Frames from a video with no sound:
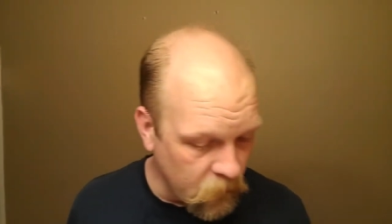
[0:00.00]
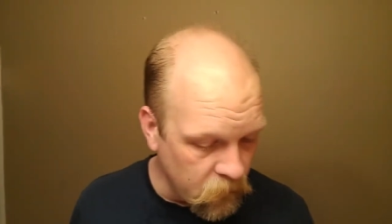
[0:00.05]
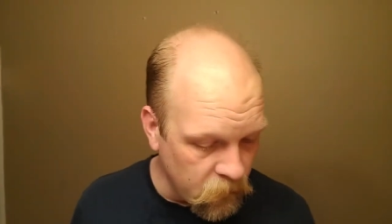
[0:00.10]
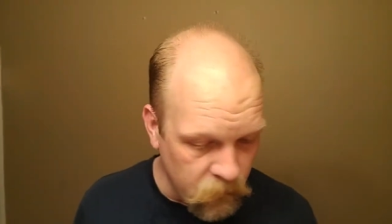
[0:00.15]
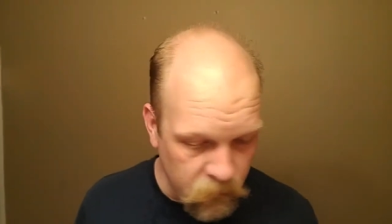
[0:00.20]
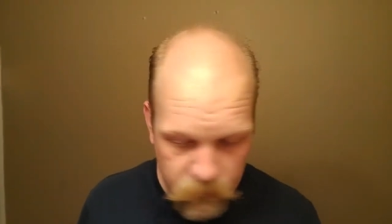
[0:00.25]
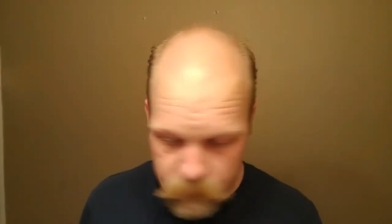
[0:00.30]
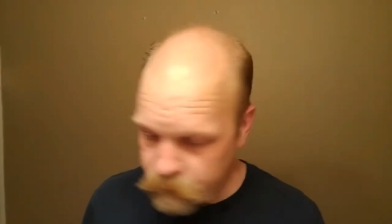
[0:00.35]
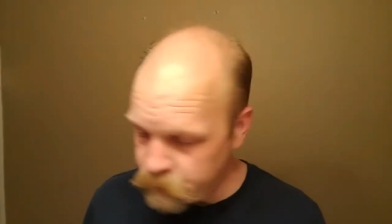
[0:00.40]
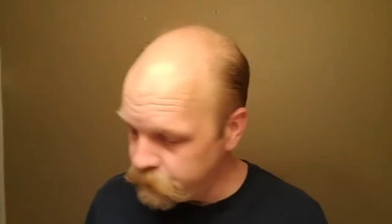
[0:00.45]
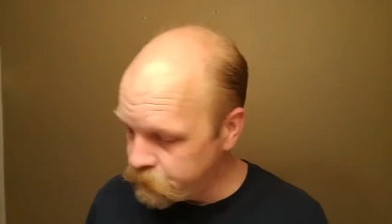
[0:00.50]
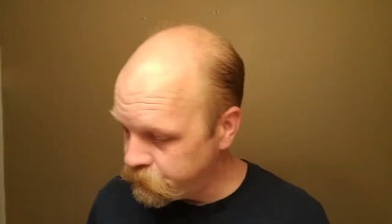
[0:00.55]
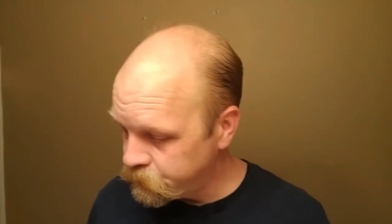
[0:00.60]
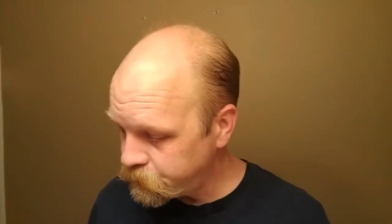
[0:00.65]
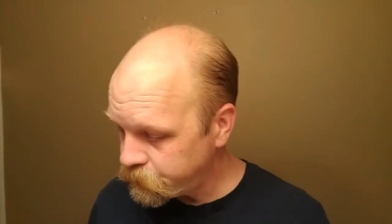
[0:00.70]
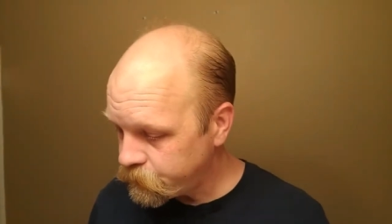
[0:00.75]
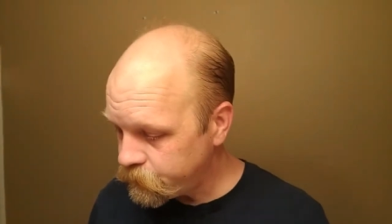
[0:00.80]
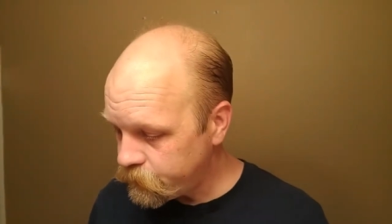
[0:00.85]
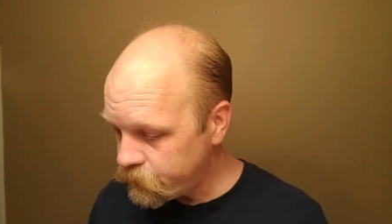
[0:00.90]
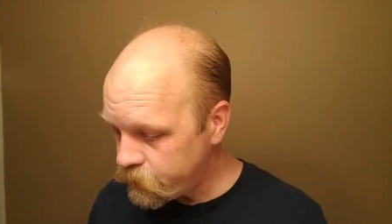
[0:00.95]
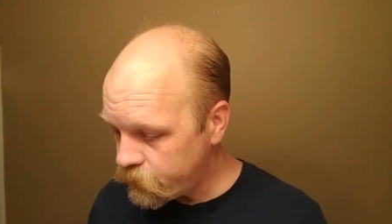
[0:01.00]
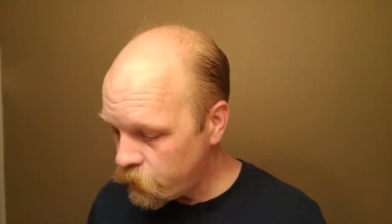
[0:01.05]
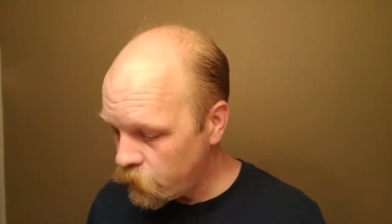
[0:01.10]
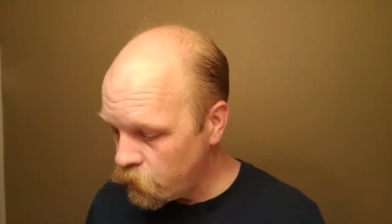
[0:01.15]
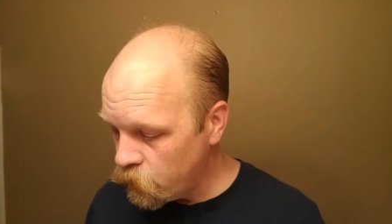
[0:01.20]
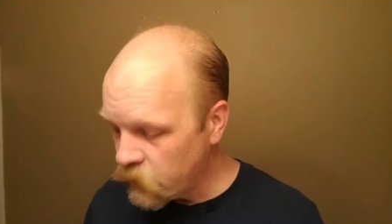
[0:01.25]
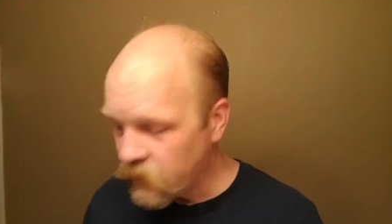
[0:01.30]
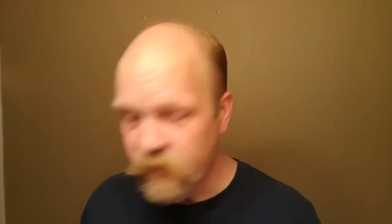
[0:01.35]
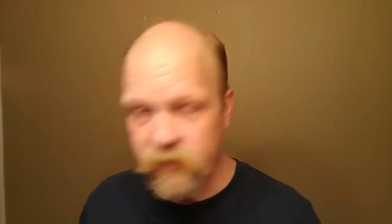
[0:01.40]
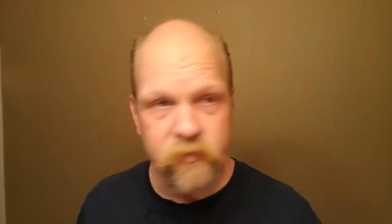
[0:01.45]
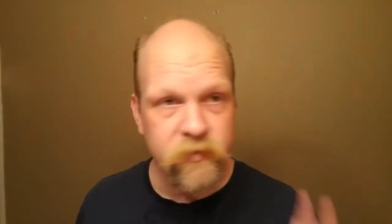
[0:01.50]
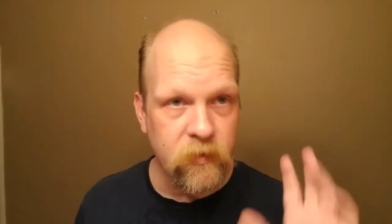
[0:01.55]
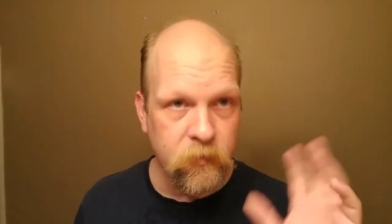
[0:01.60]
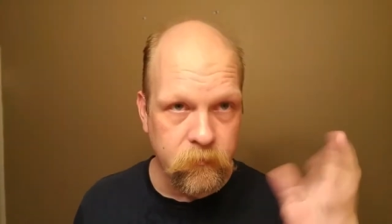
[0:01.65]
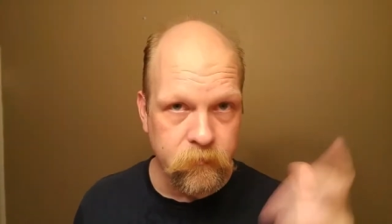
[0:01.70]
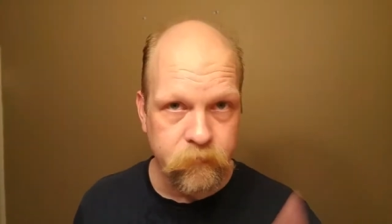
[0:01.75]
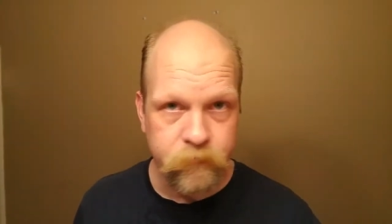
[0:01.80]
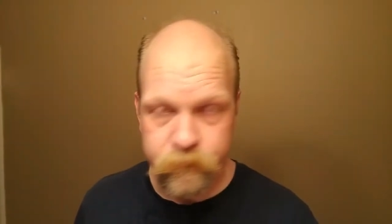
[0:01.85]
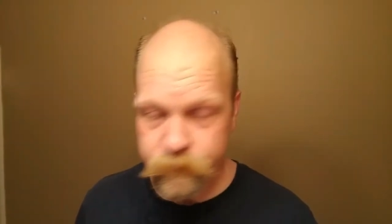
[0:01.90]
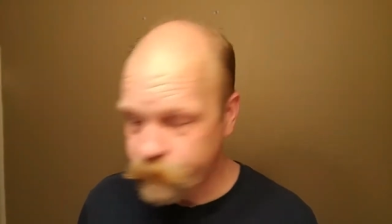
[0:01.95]
Um, but that's
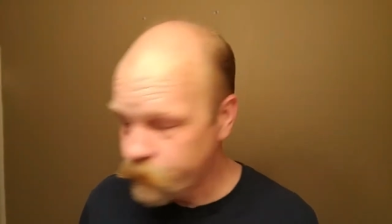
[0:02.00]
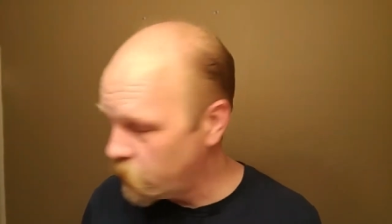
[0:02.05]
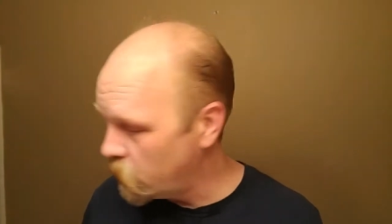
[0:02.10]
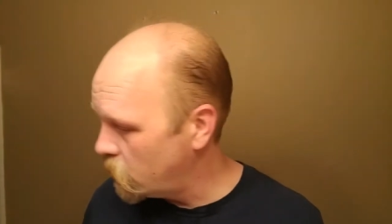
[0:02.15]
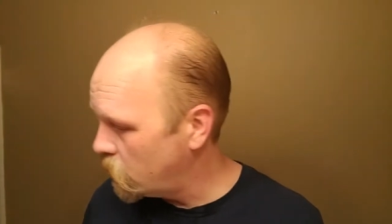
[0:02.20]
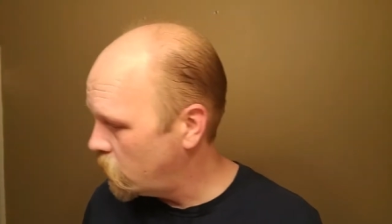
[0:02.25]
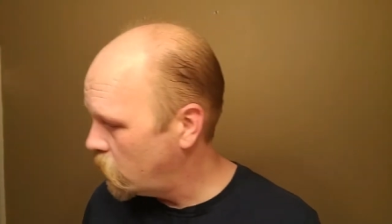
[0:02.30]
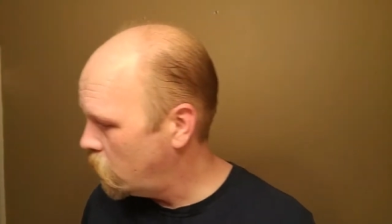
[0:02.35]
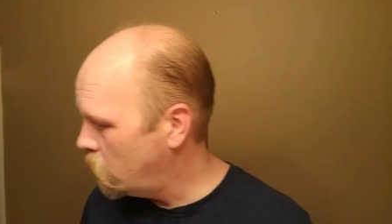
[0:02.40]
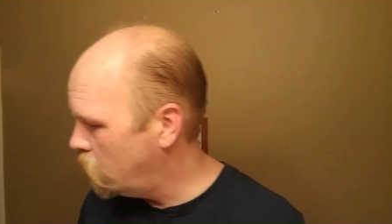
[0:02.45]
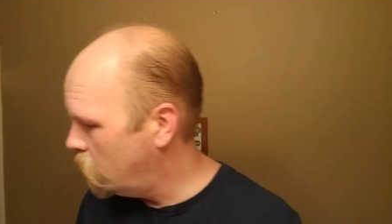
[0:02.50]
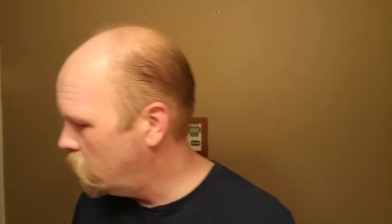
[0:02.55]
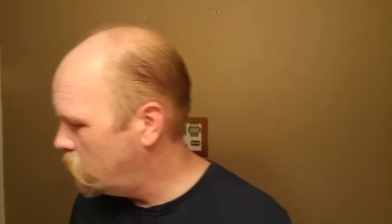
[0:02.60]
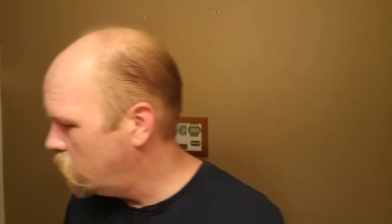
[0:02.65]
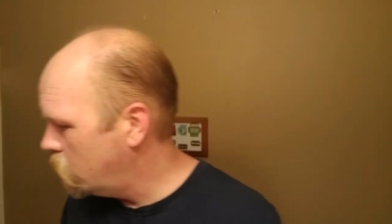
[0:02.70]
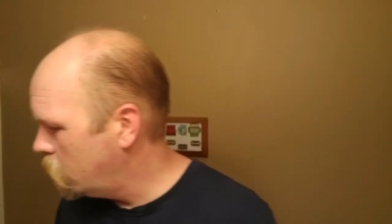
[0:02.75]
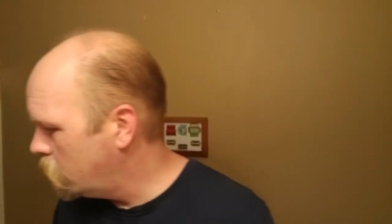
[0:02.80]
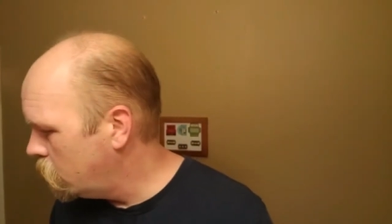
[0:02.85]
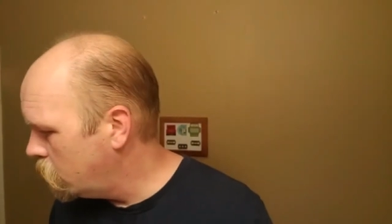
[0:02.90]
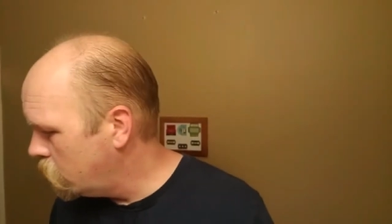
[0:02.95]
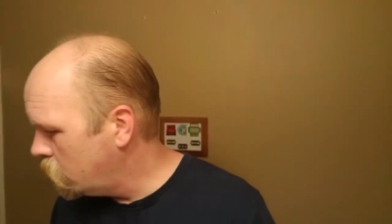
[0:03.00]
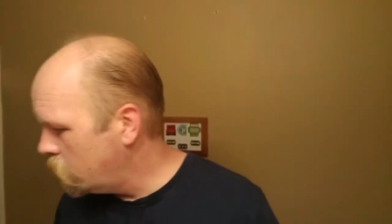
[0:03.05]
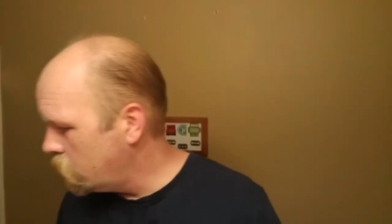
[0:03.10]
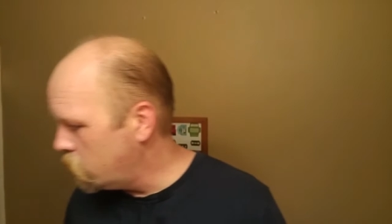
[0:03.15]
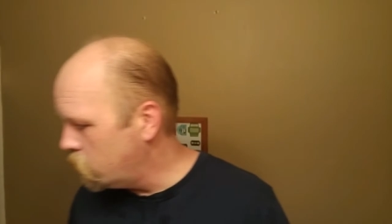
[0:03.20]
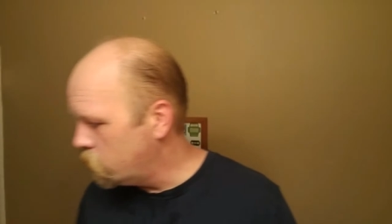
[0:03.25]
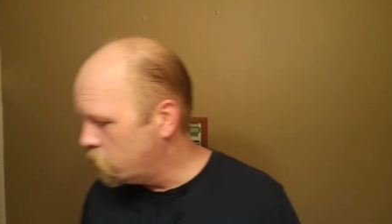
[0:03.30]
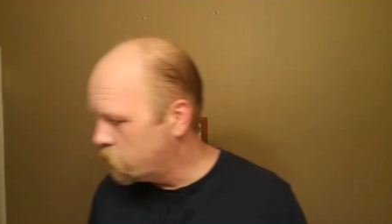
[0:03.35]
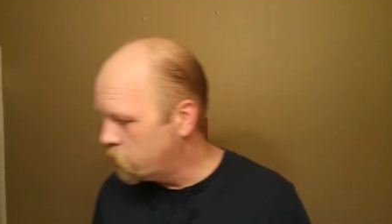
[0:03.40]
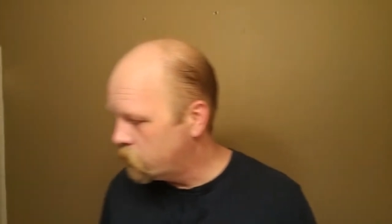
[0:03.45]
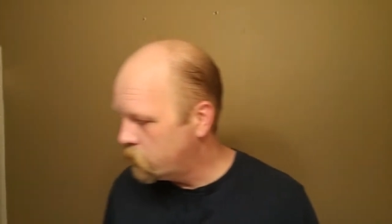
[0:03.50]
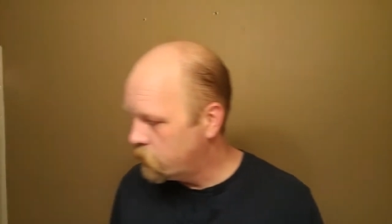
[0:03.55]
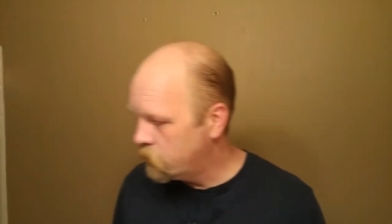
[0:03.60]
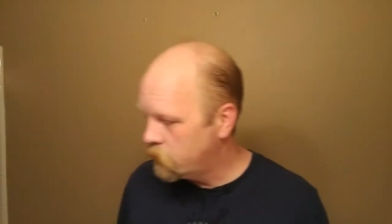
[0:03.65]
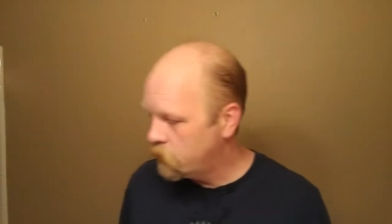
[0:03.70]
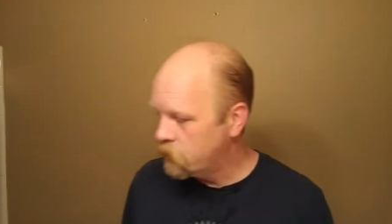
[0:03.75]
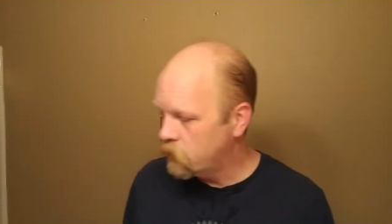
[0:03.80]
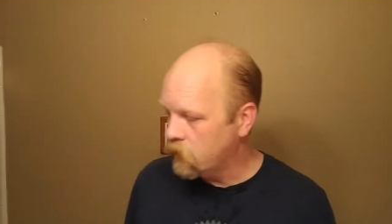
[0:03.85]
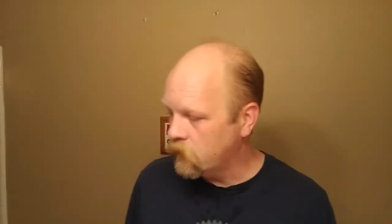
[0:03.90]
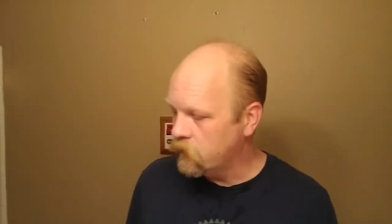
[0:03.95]
something you know,
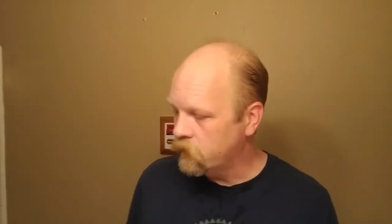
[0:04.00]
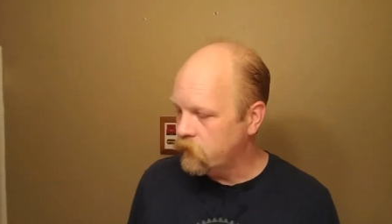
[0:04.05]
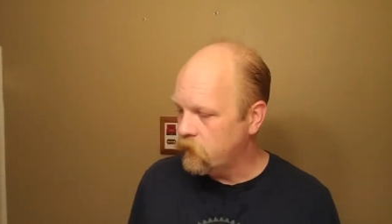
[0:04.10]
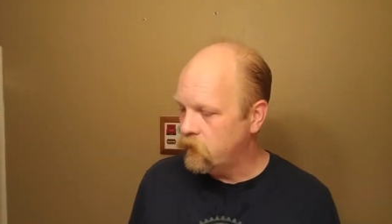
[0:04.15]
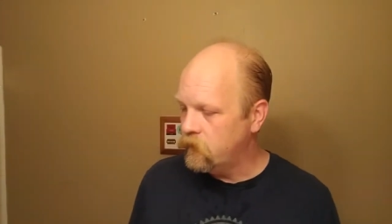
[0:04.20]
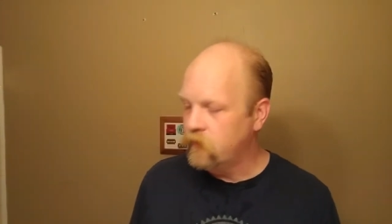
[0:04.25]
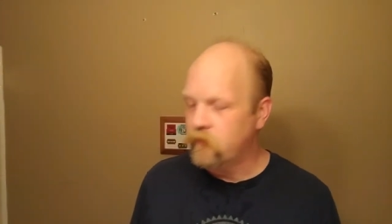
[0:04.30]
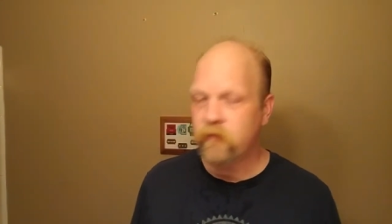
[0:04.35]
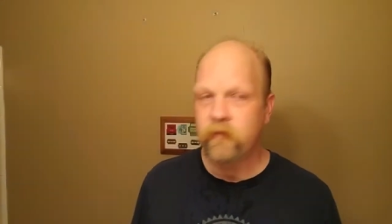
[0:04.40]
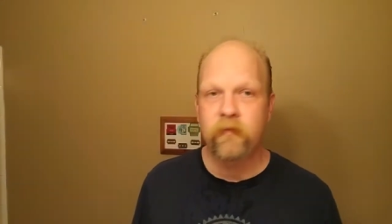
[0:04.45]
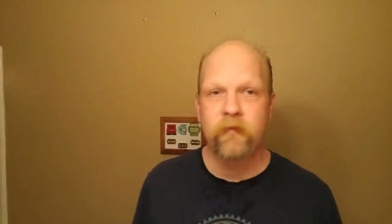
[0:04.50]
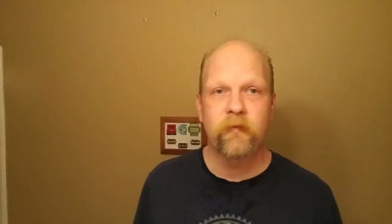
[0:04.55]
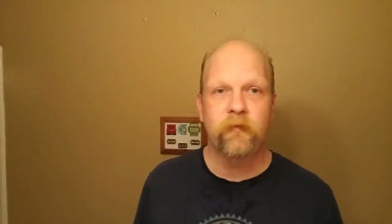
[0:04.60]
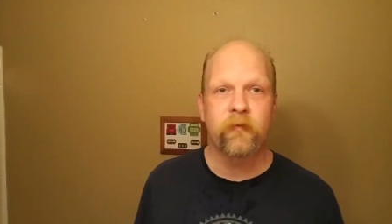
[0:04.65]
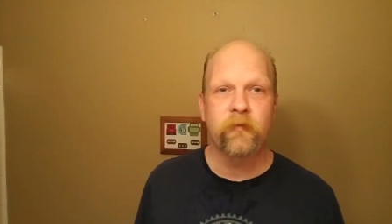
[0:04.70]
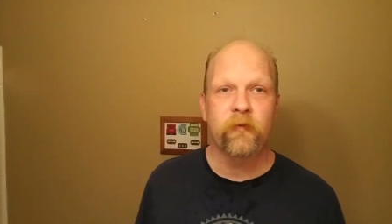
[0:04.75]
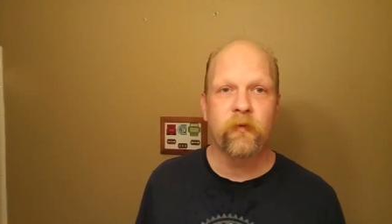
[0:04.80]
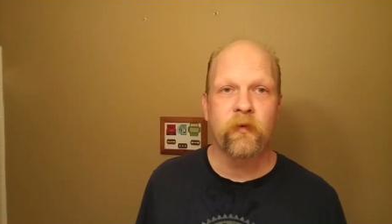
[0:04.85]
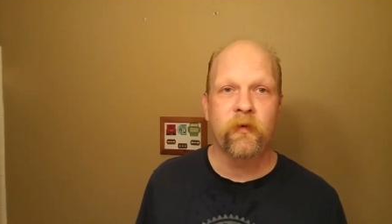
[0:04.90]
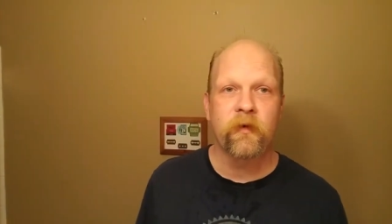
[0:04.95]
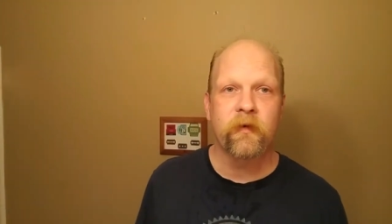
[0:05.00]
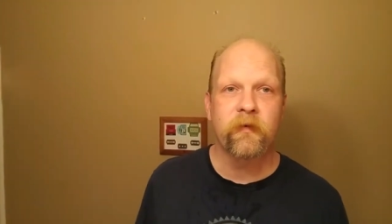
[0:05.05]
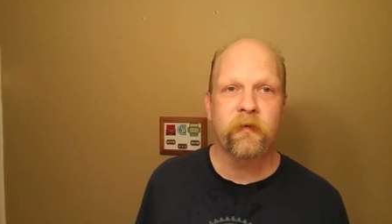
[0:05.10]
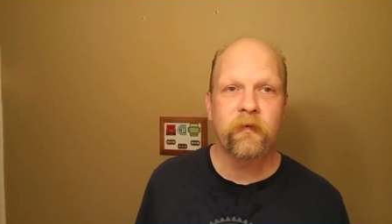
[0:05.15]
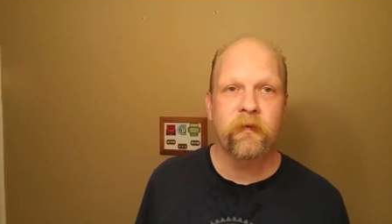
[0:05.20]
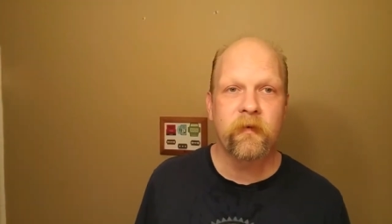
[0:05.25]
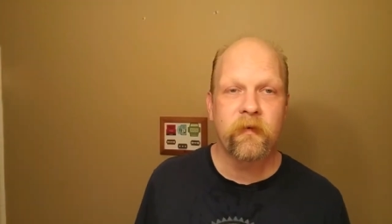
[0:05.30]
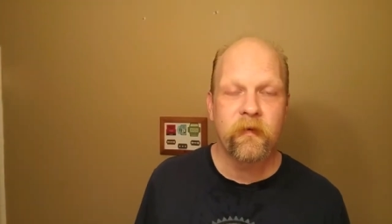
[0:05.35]
like I said, for